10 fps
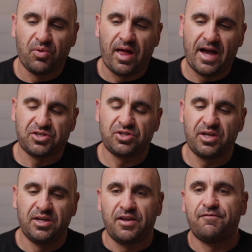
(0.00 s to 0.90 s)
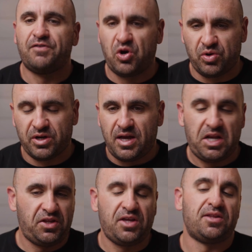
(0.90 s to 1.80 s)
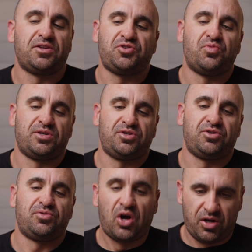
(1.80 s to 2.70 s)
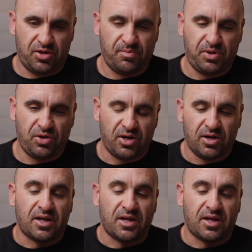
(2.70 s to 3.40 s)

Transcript: will actually invoke anything that you want to on a computer.